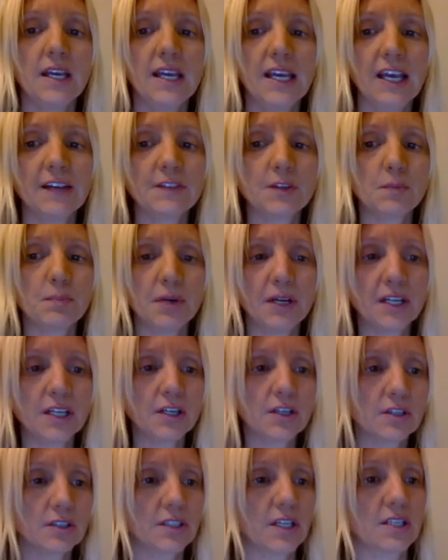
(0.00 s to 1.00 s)
If the
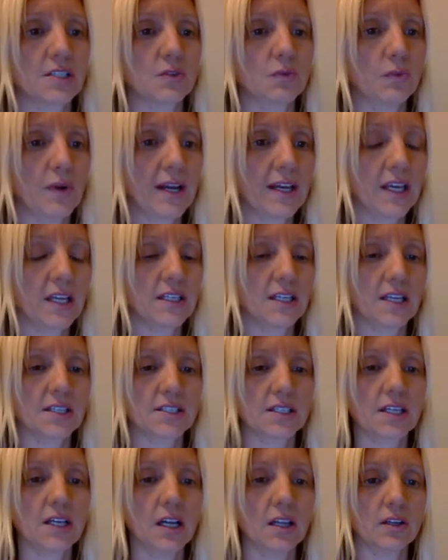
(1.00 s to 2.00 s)
predator doesn't recognize
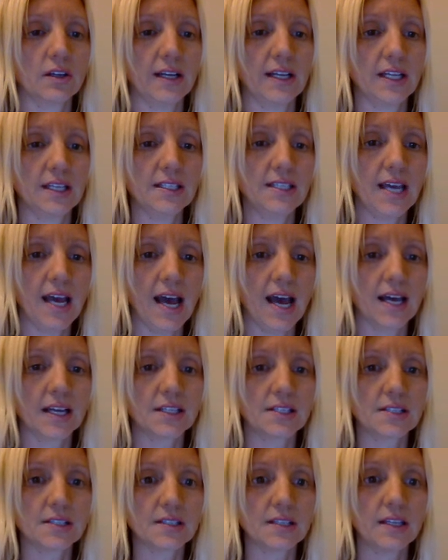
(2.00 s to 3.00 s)
the color and
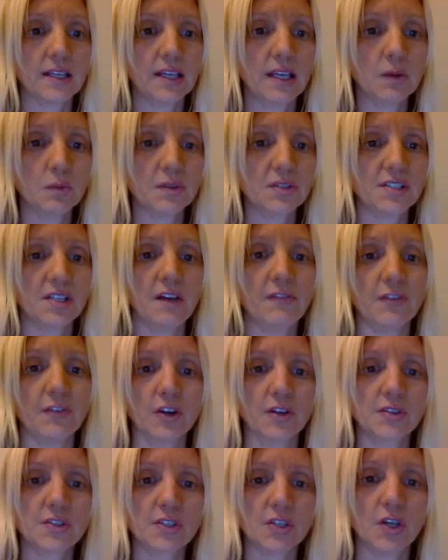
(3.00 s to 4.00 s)
attacks, it will
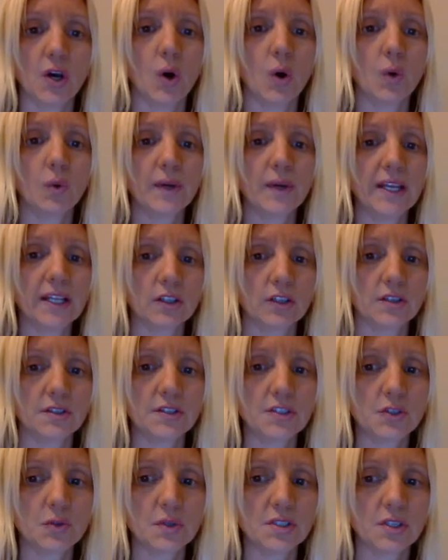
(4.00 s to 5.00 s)
suffer, so it
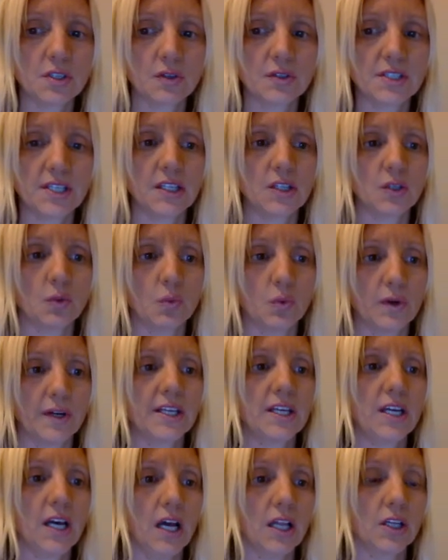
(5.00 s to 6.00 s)
learns to associate the
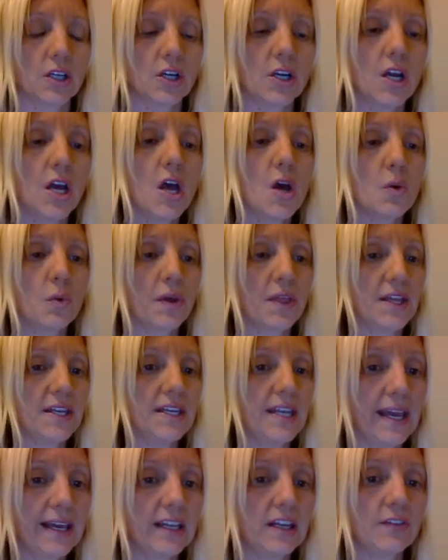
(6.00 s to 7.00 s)
warning color with a
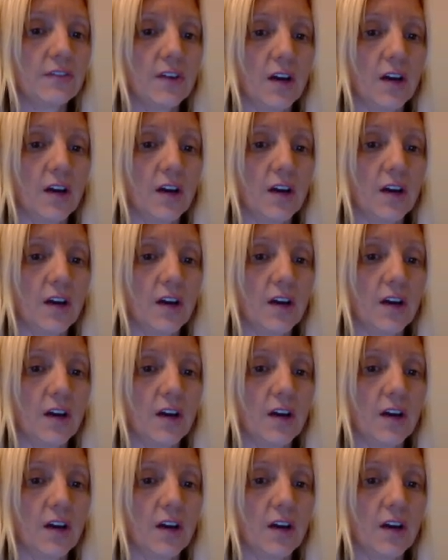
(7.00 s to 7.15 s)
negative